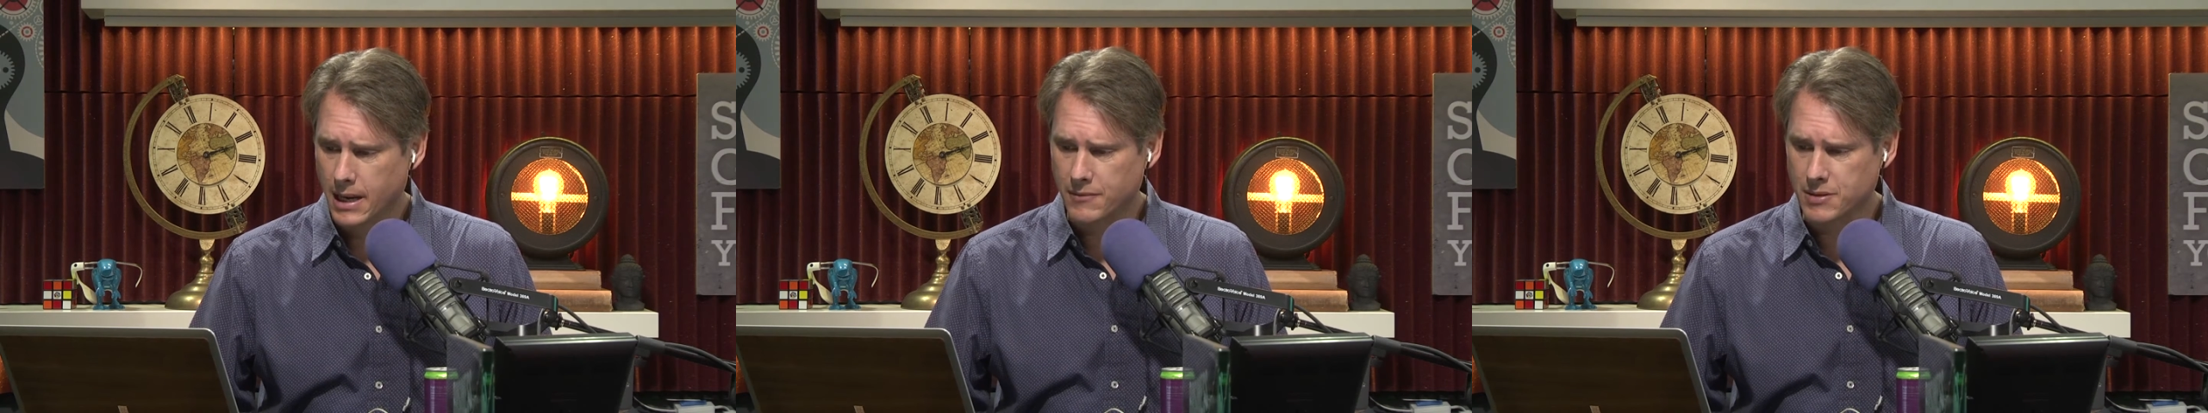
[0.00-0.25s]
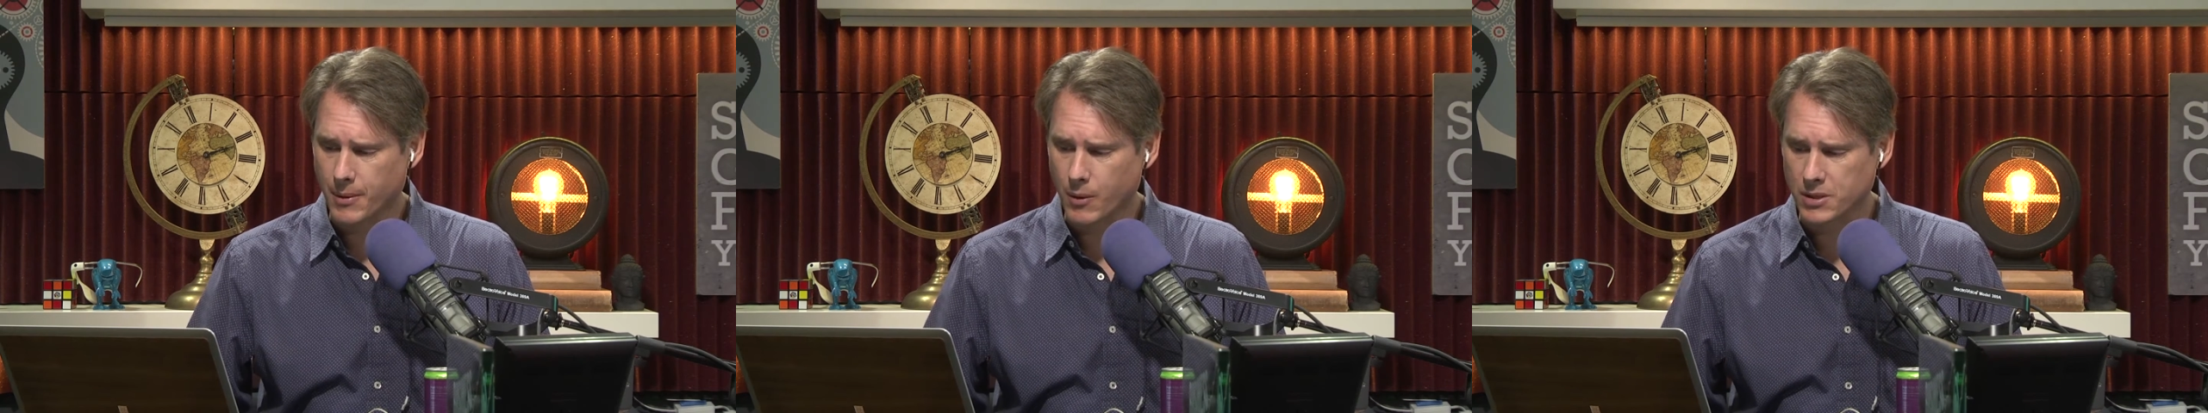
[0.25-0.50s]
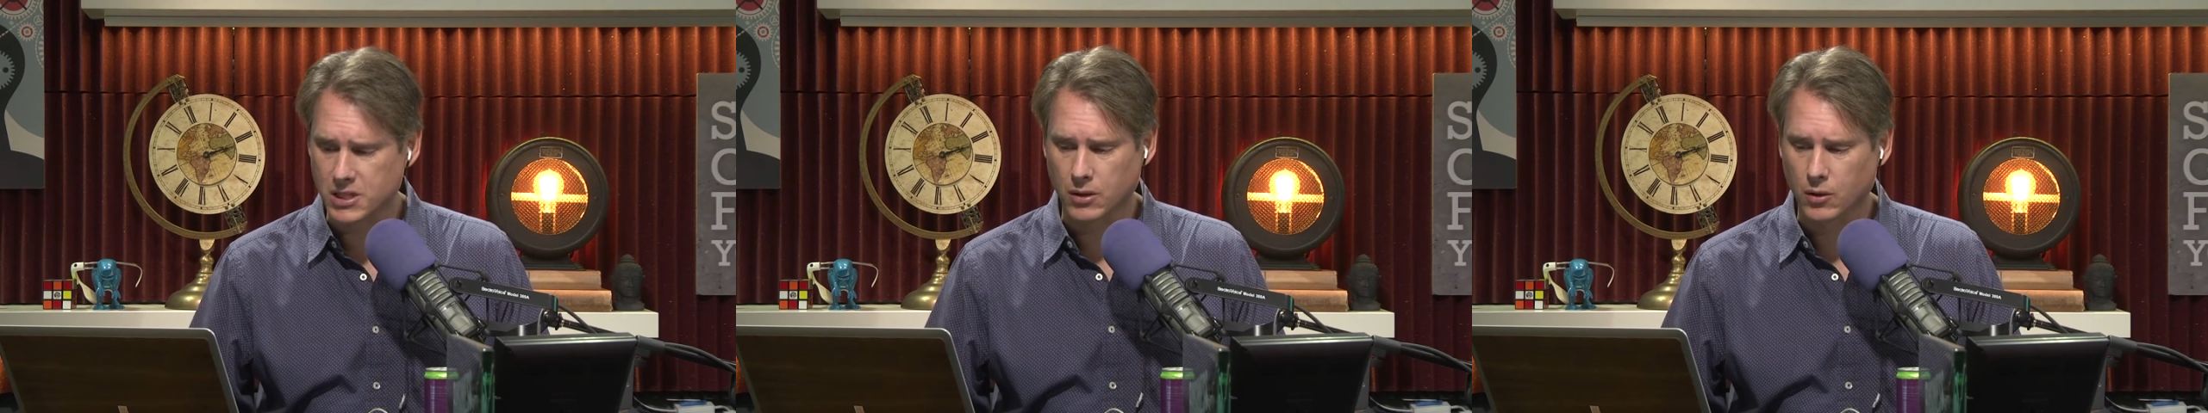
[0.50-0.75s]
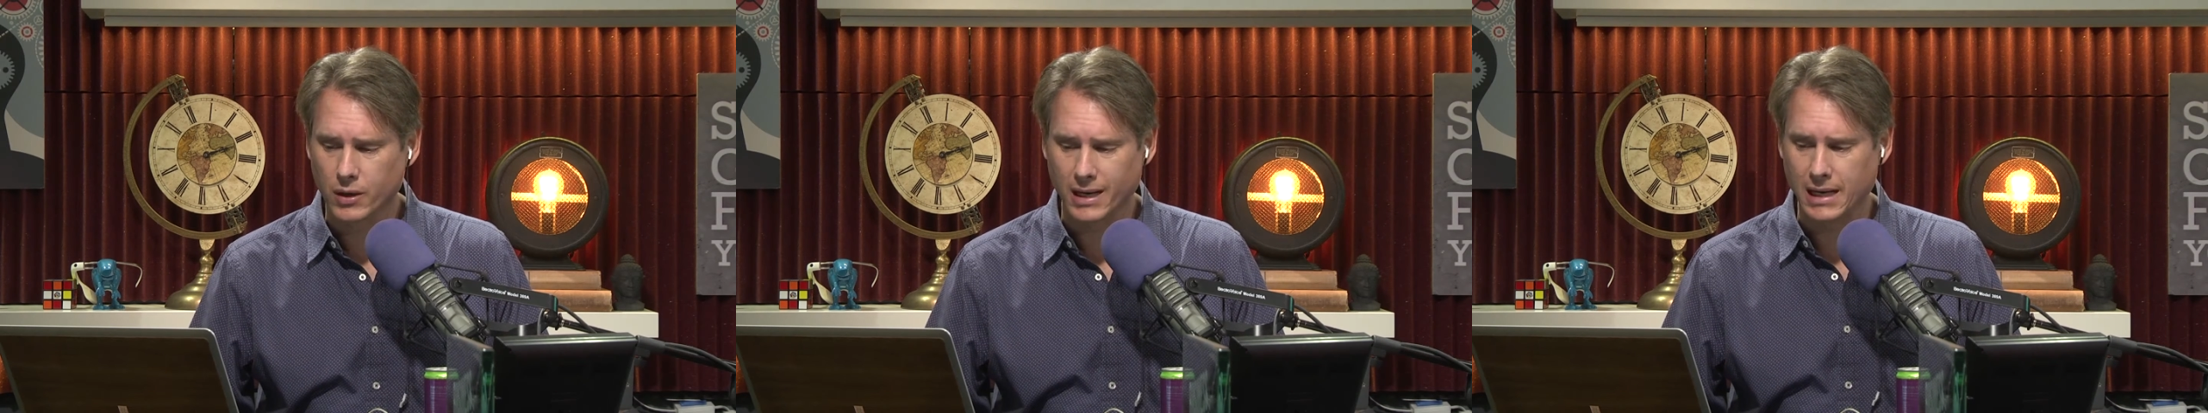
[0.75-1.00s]
if somebody wants to
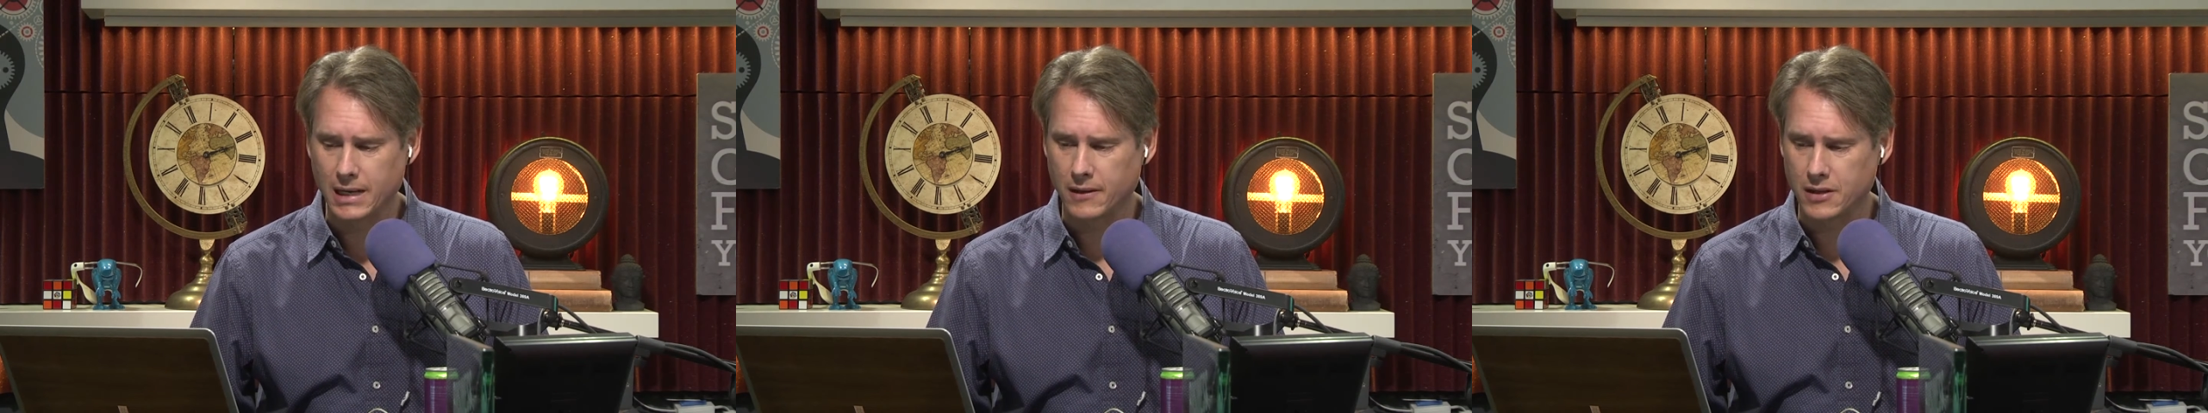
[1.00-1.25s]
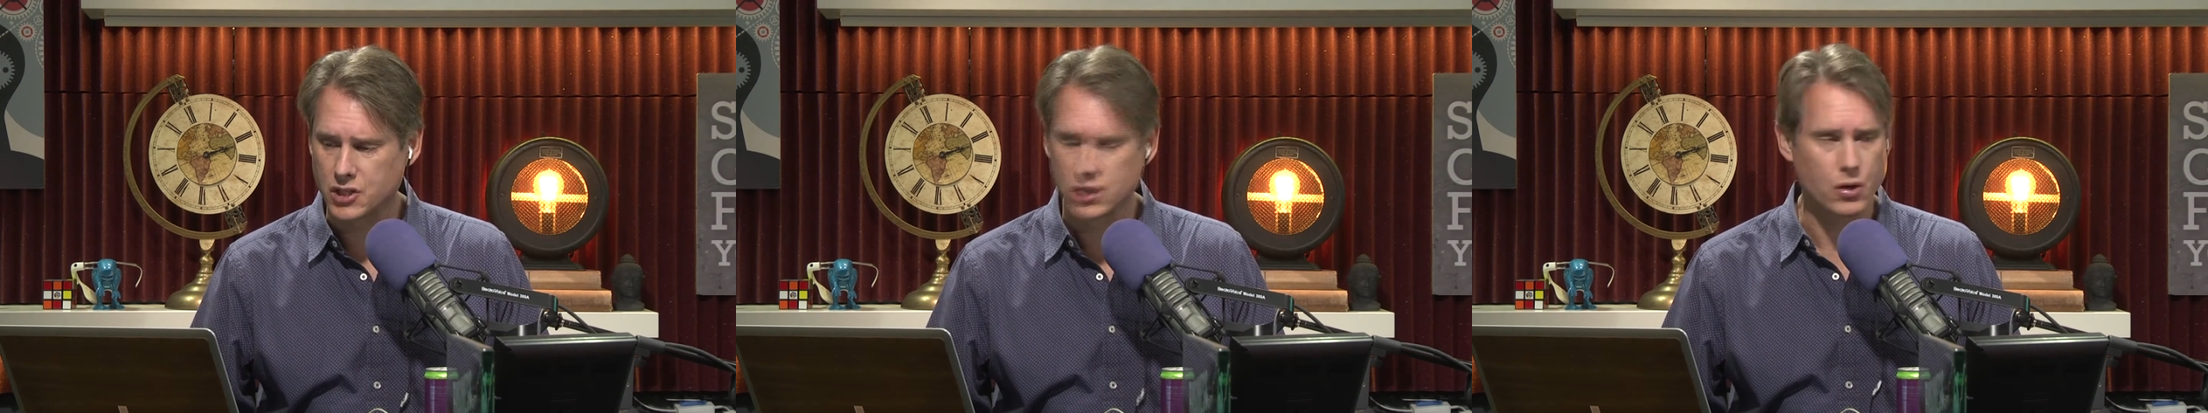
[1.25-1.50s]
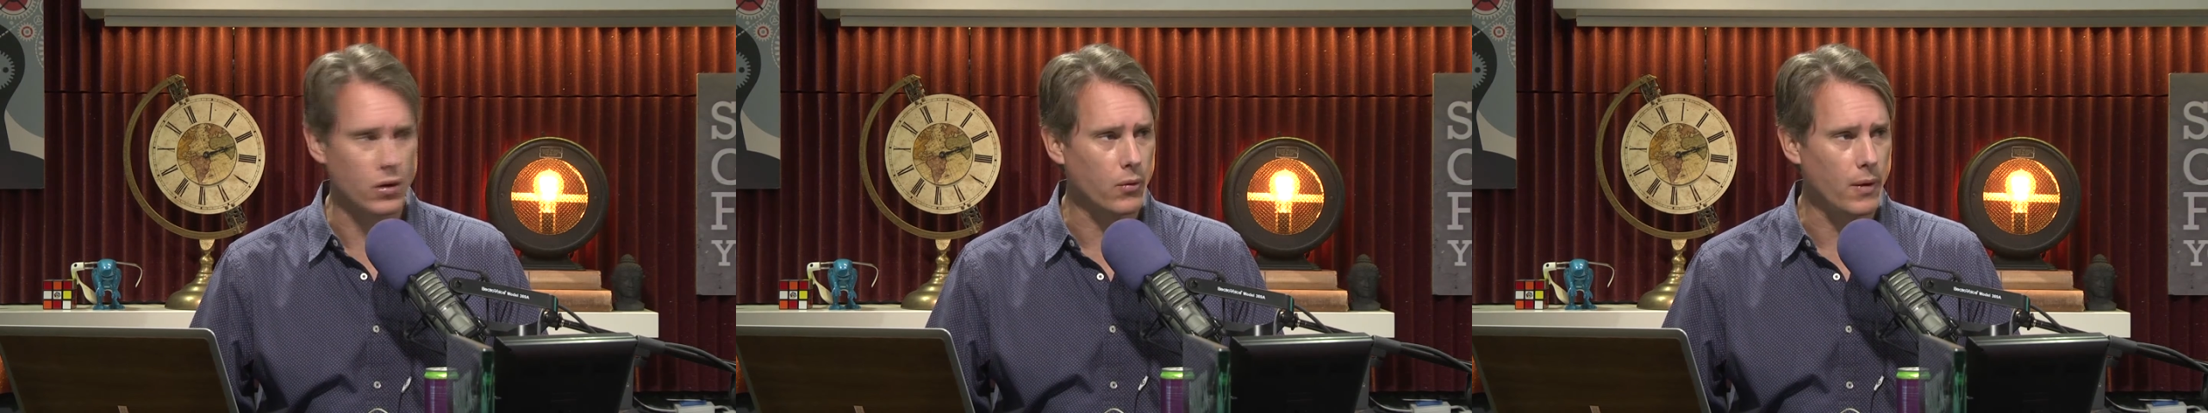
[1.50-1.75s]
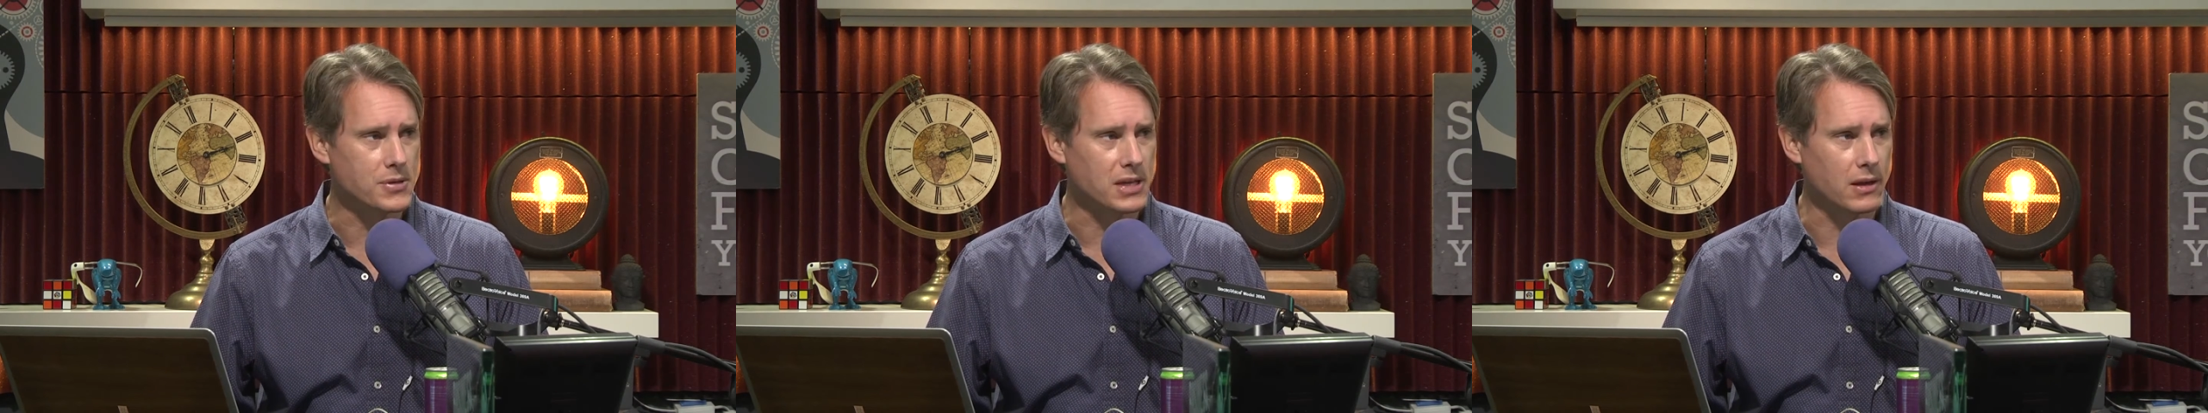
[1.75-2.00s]
look into this, just go to
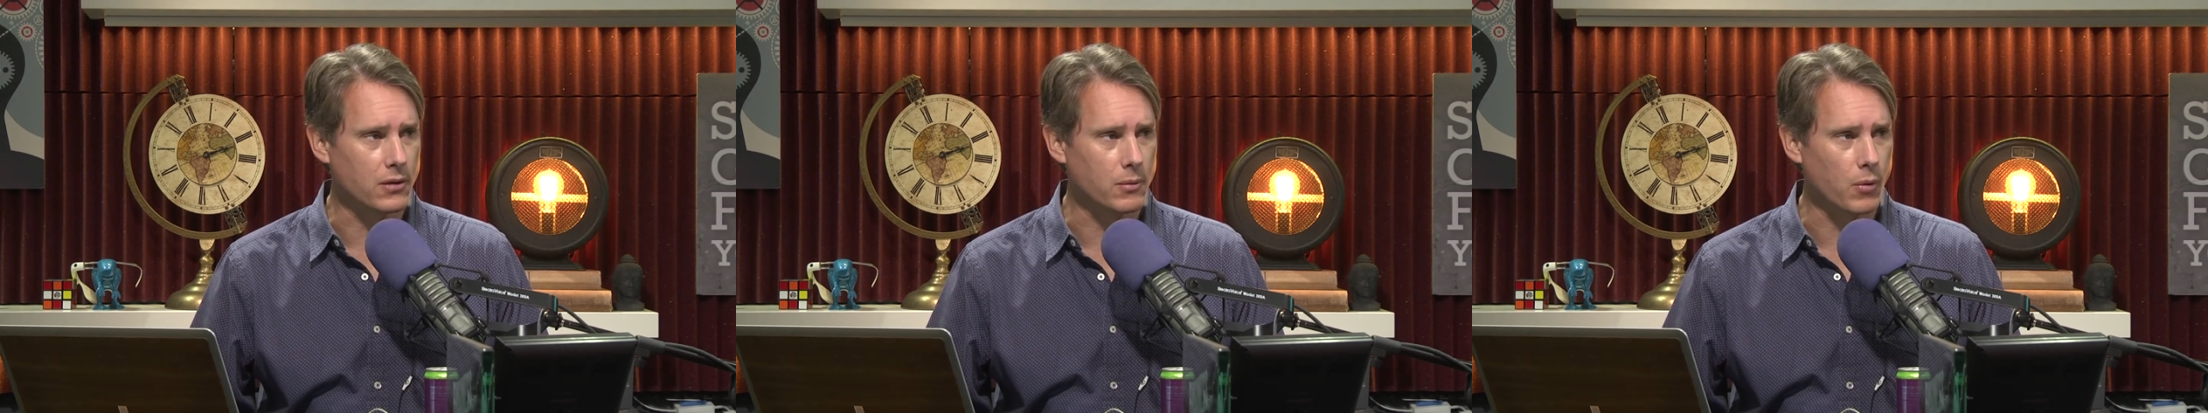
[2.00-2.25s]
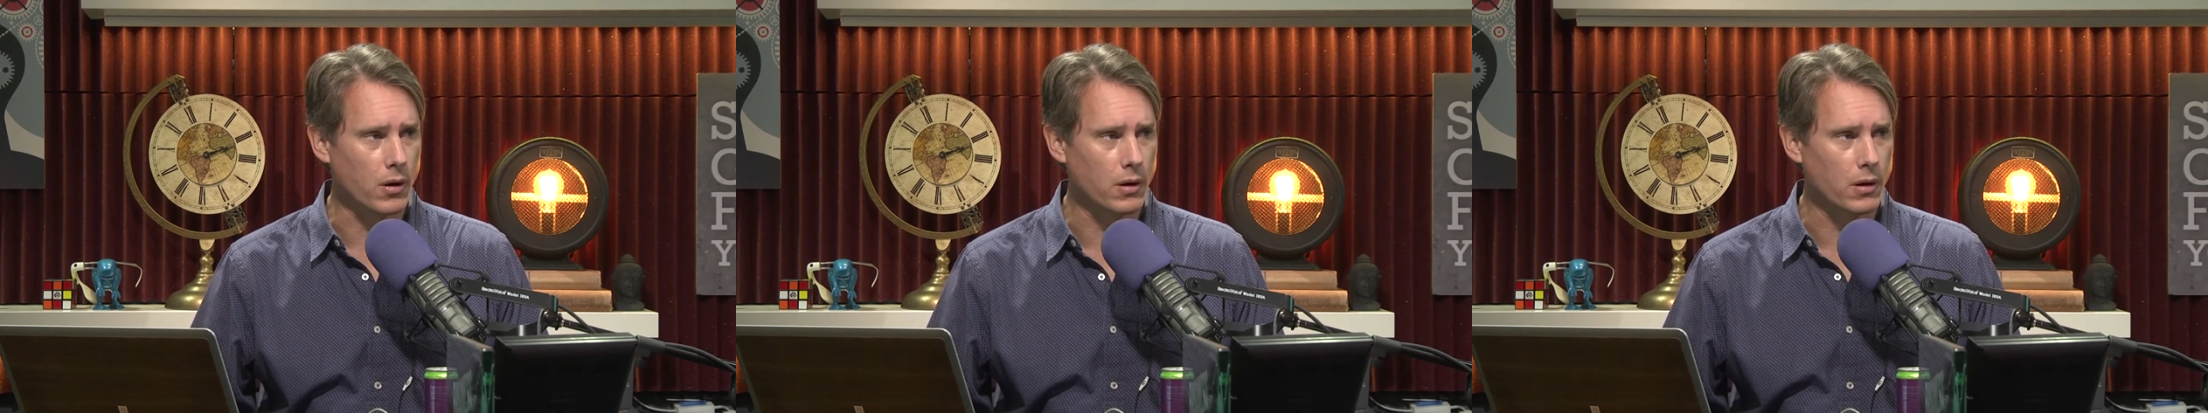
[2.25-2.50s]
the website and learn more?